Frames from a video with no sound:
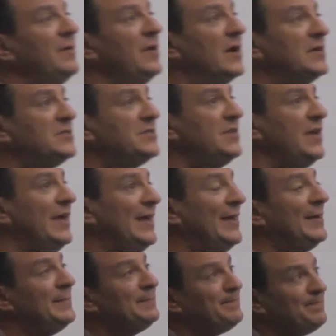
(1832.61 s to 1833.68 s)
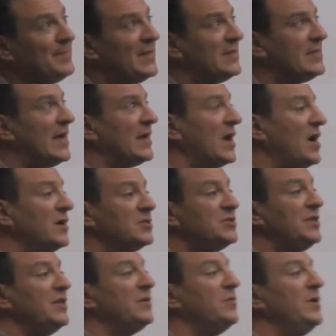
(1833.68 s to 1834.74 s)
you know, I see the
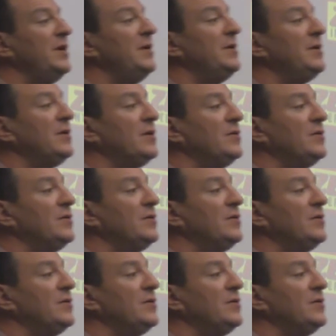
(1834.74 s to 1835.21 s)
technology that we